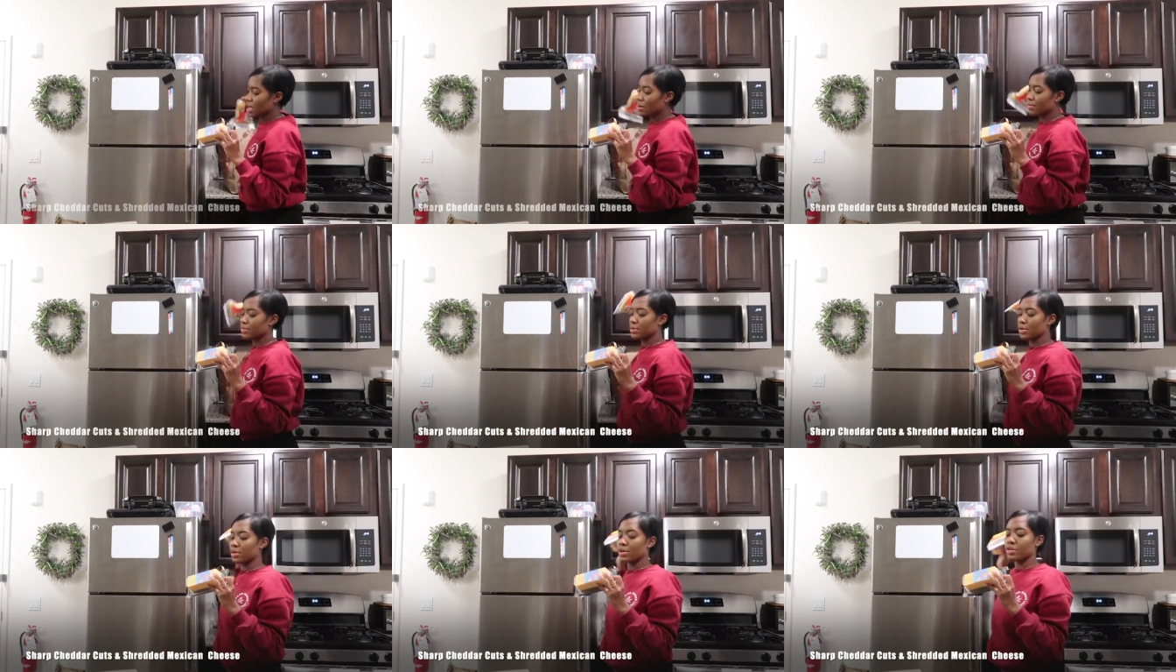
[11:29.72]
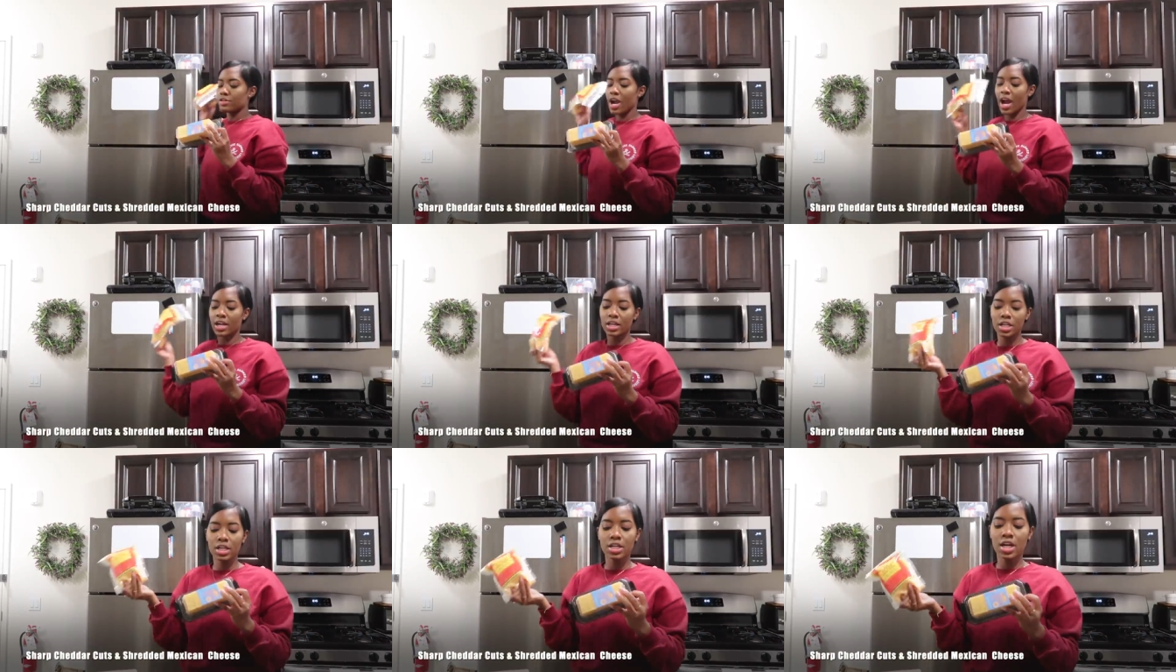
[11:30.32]
some
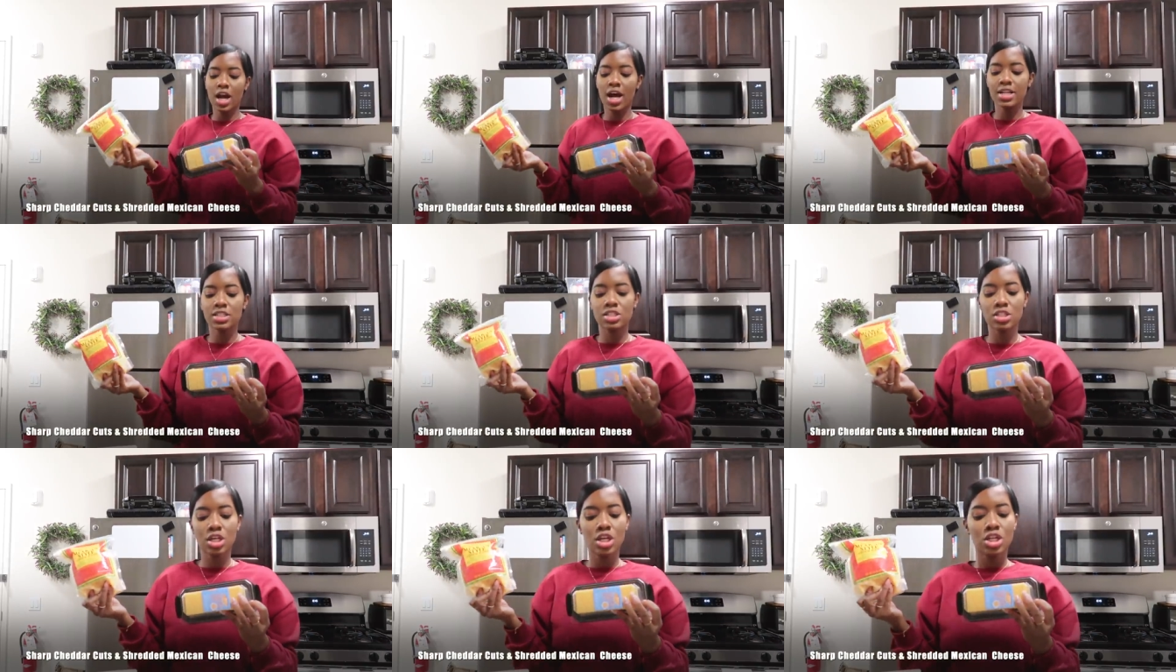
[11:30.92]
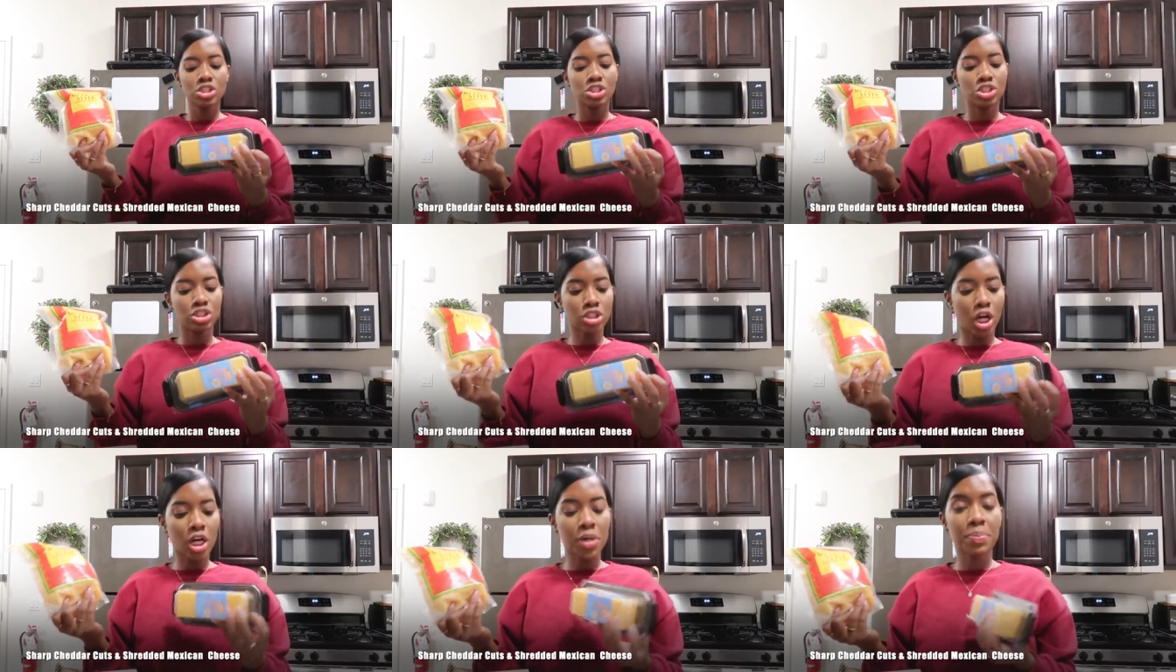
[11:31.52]
cracker cut
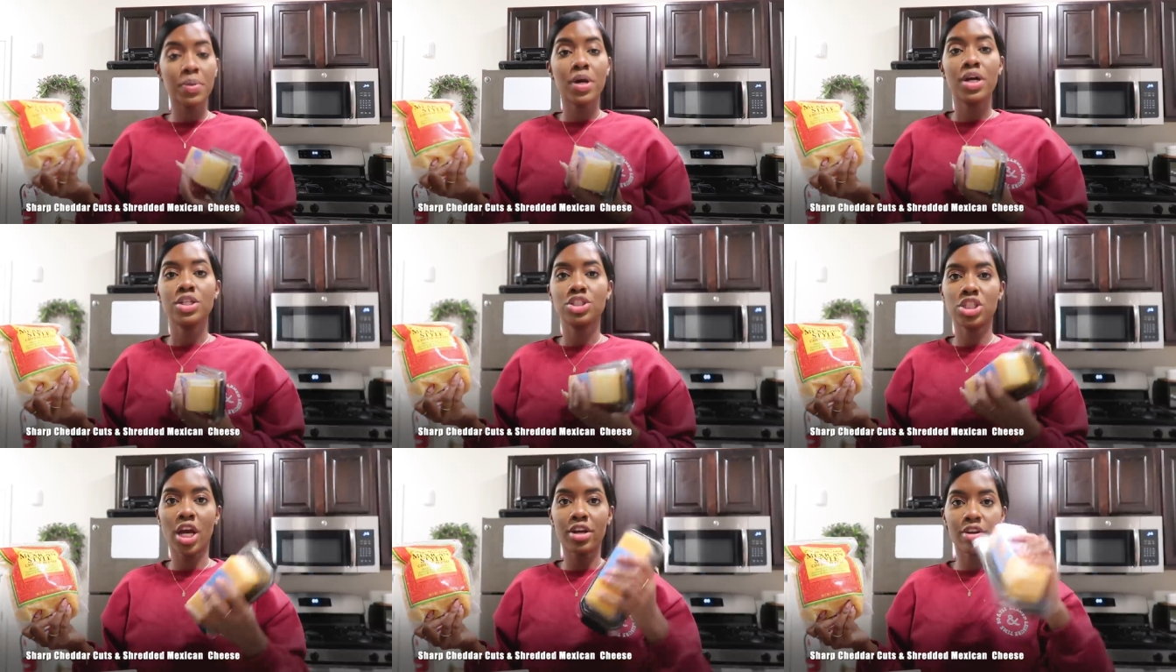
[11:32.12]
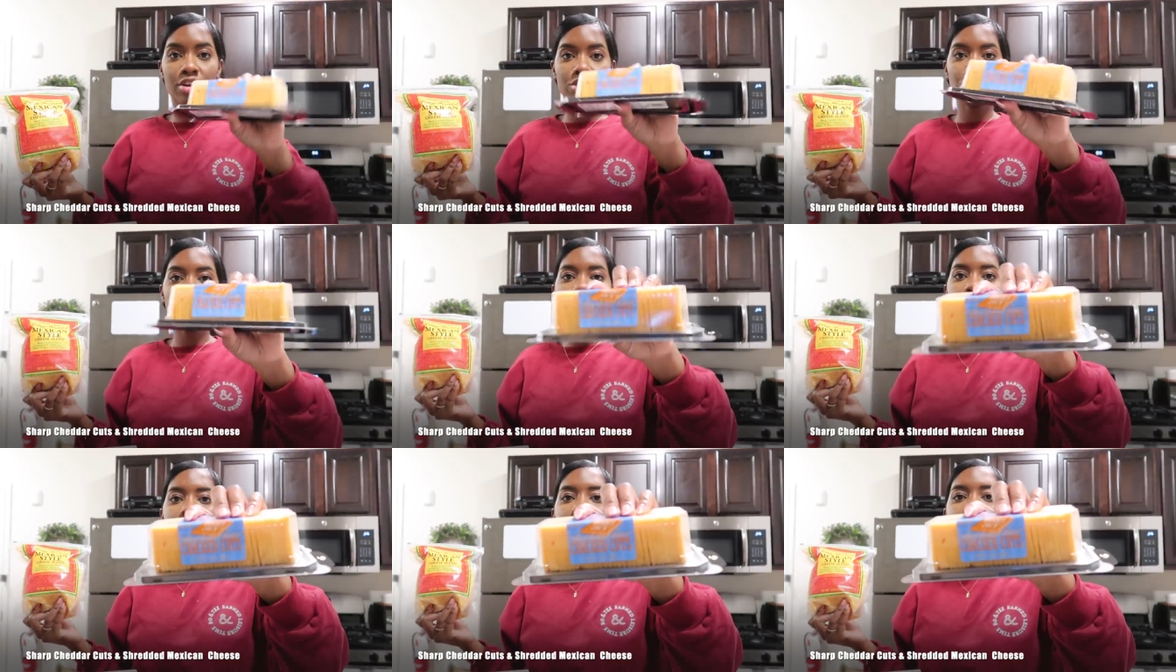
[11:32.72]
sharp cheddar
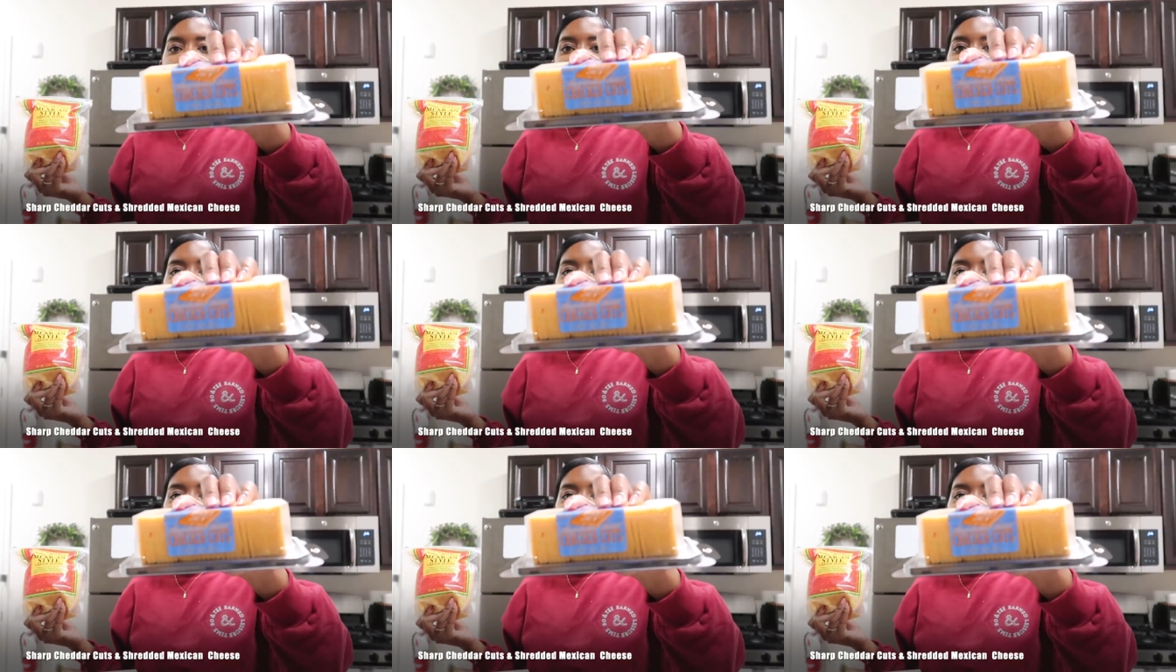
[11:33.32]
cheese.